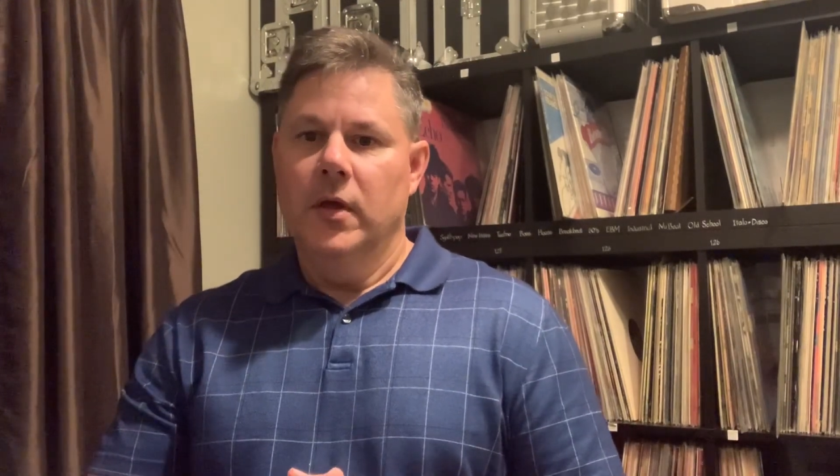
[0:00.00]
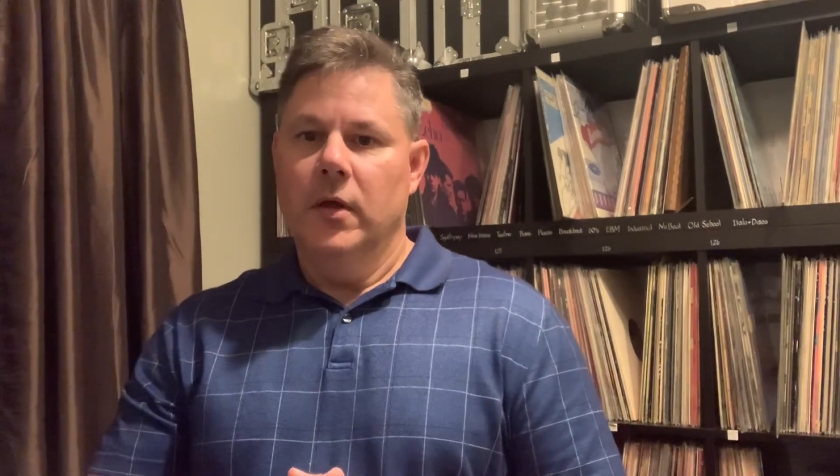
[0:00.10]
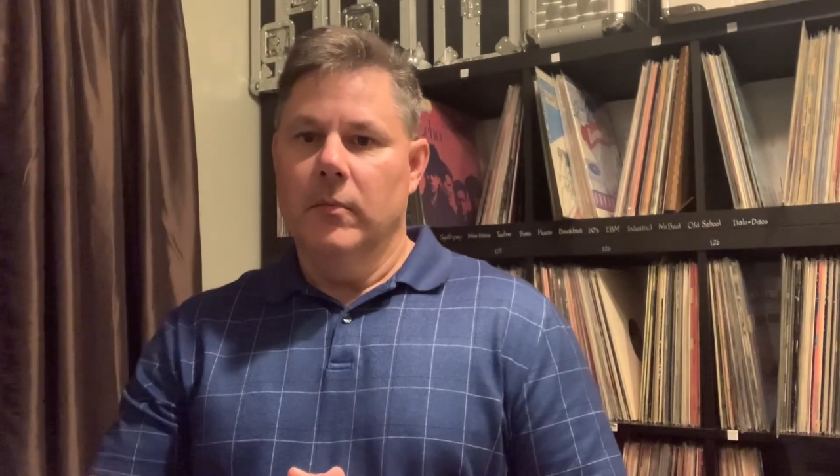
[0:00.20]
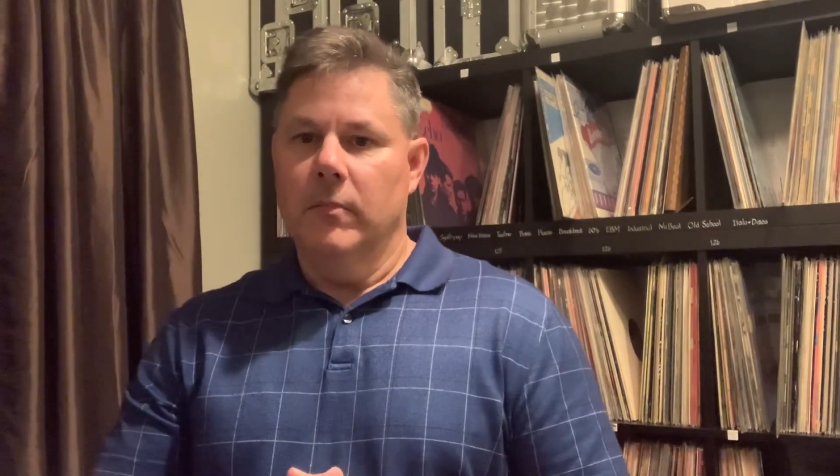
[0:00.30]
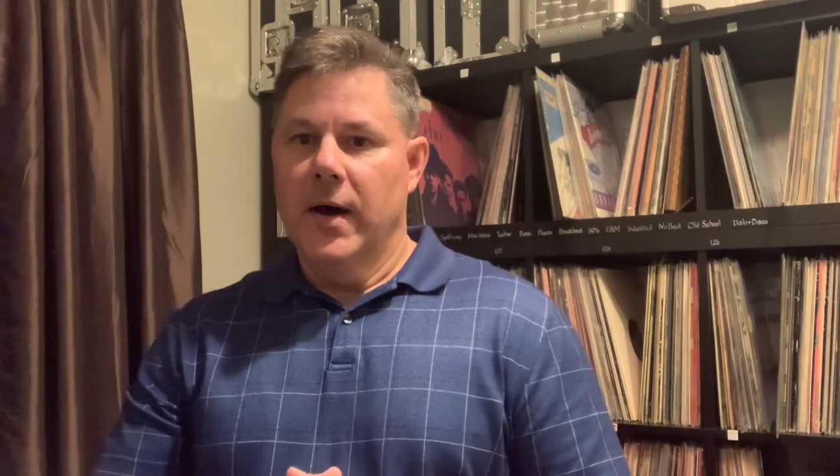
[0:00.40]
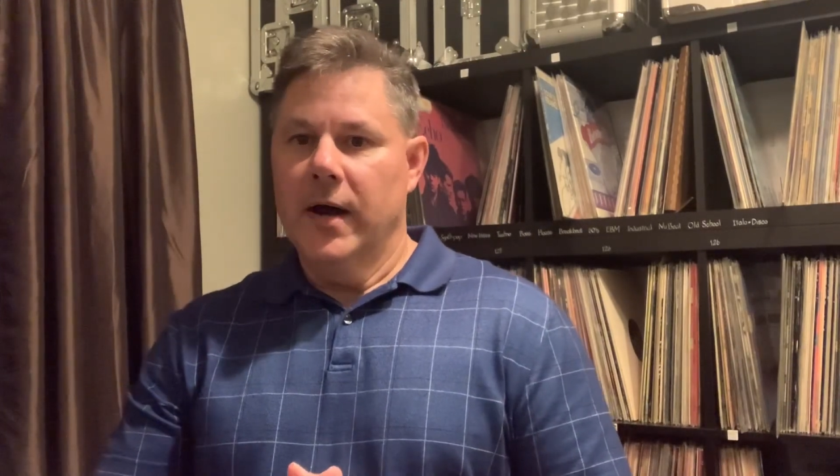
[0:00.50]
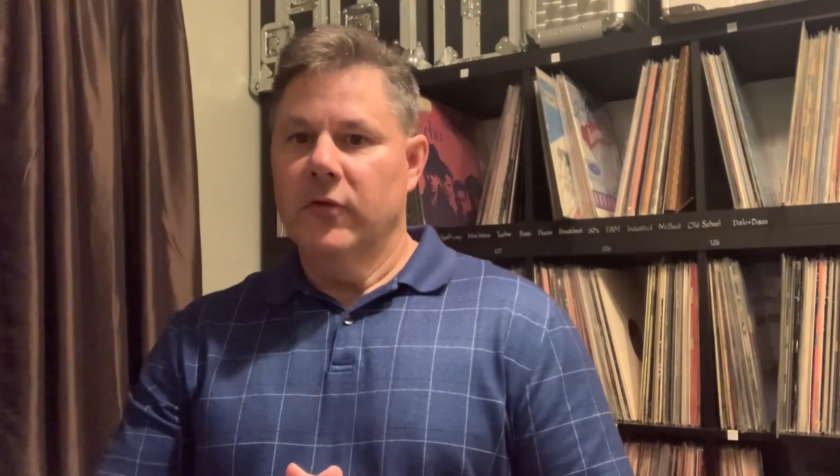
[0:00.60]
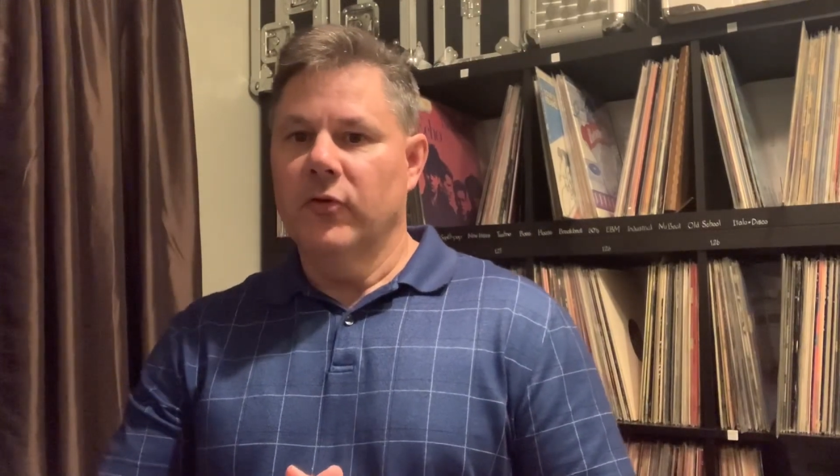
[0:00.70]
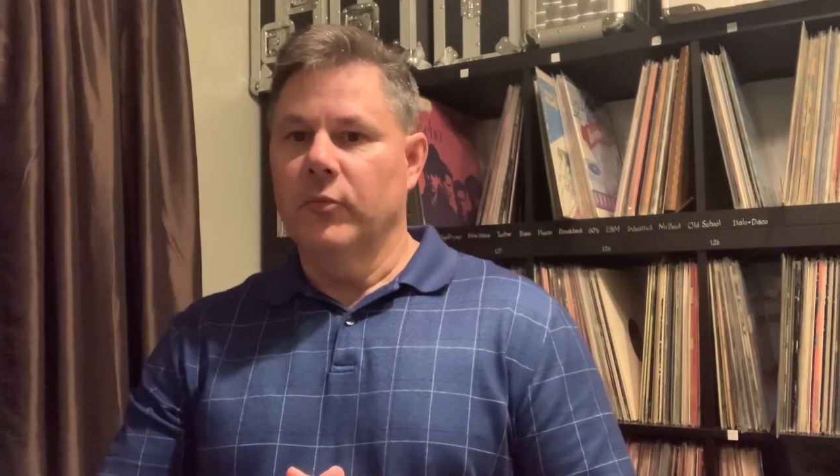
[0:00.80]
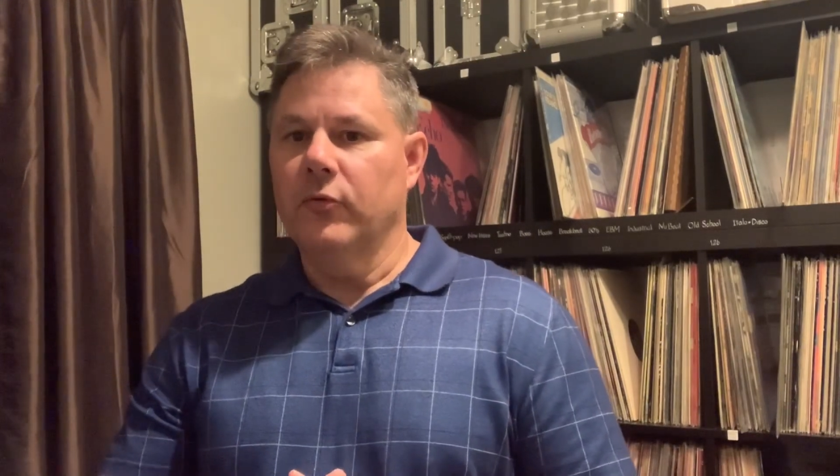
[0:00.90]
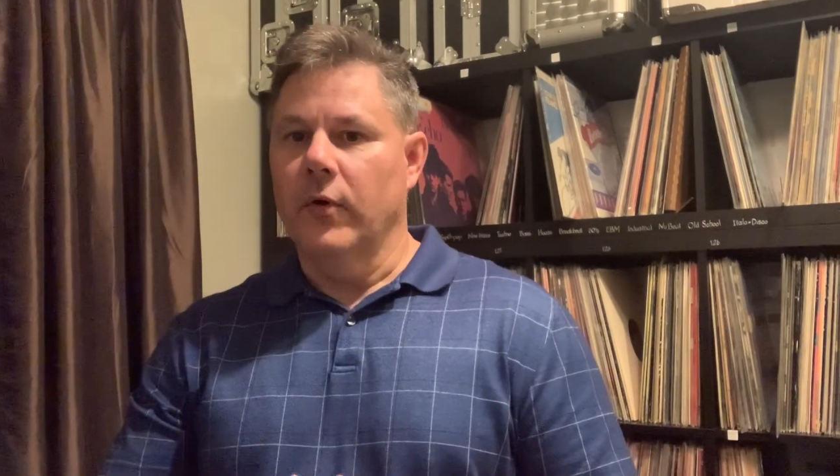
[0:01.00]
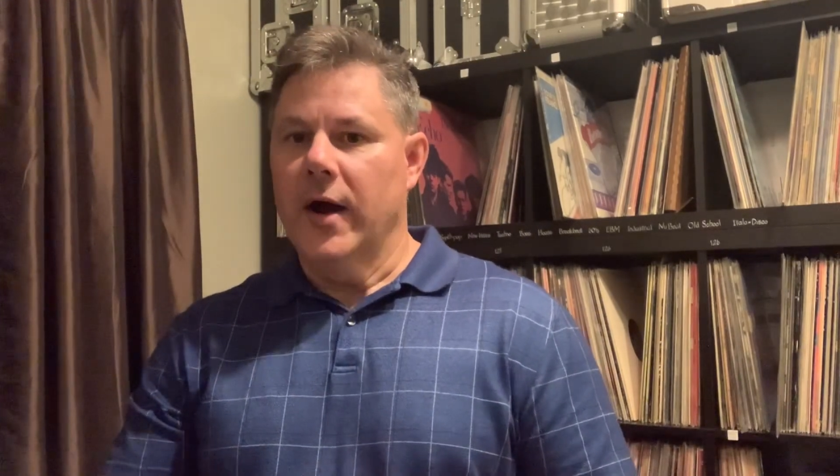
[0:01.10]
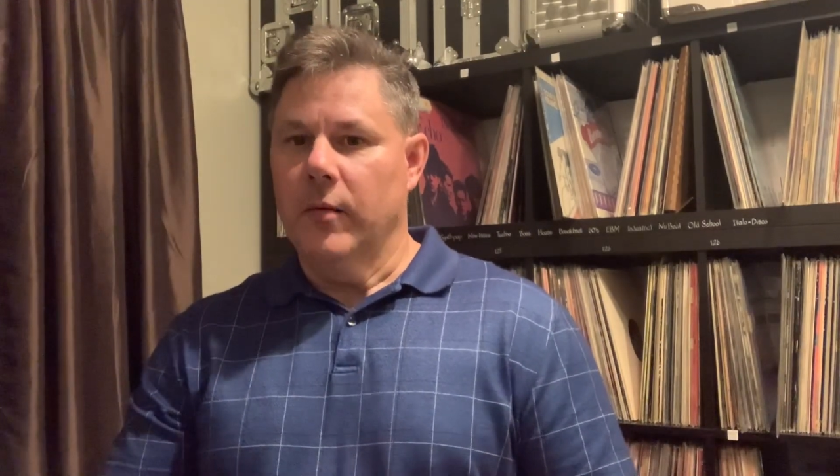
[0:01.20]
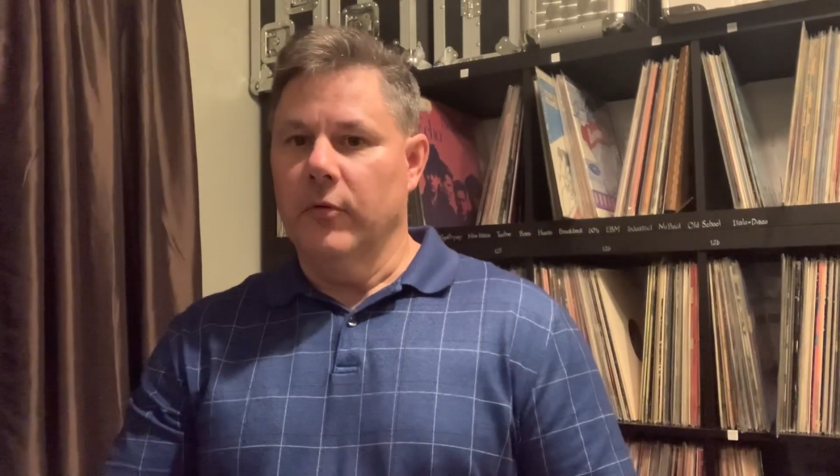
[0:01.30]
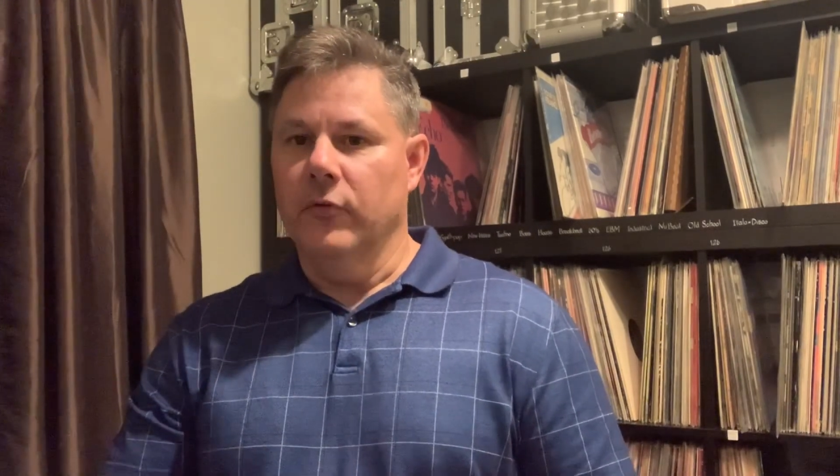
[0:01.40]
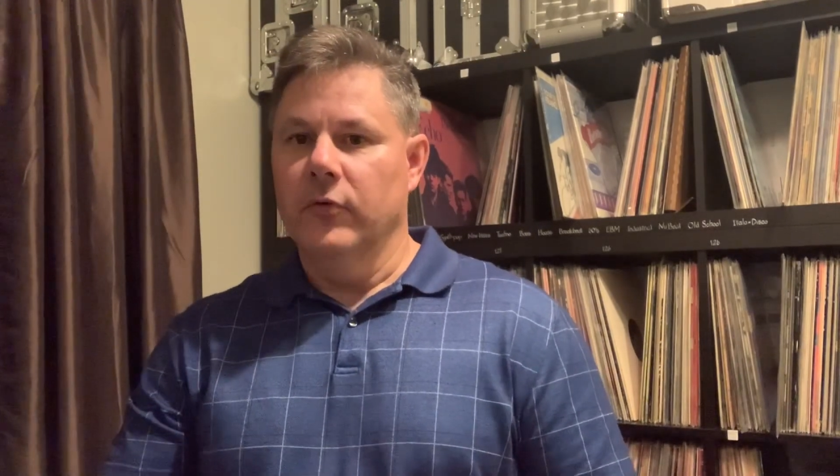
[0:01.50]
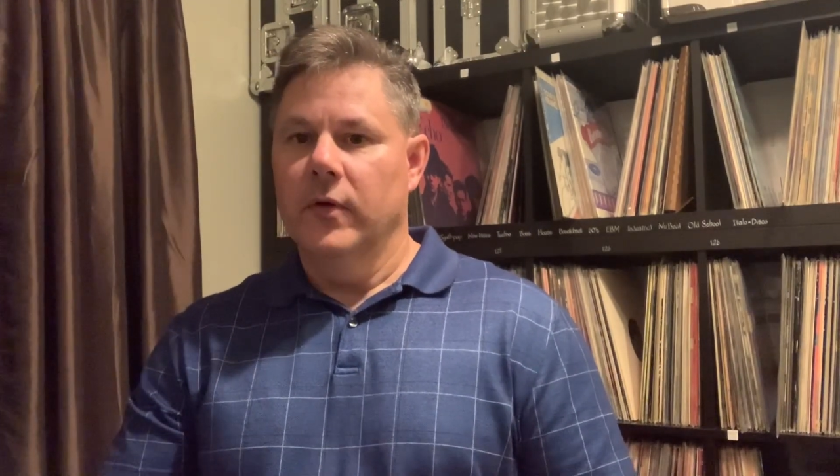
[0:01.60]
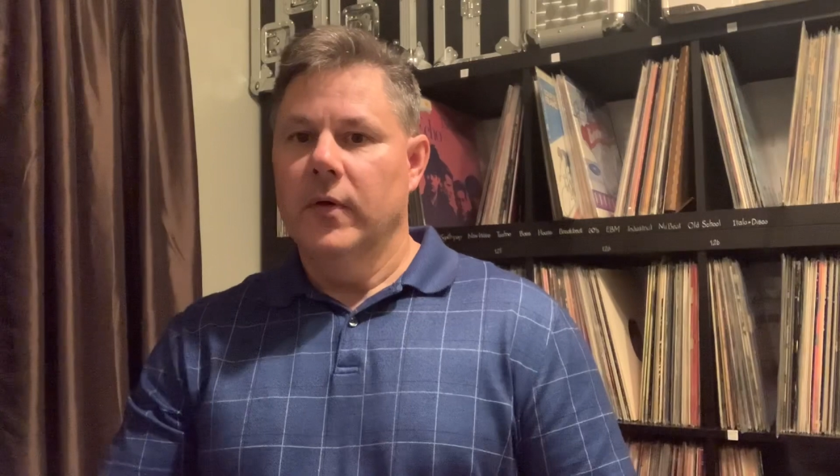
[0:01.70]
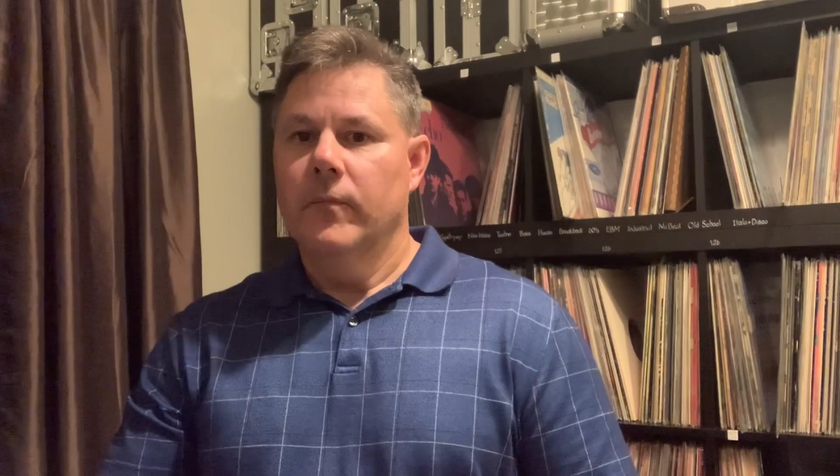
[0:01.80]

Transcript: my subscribers,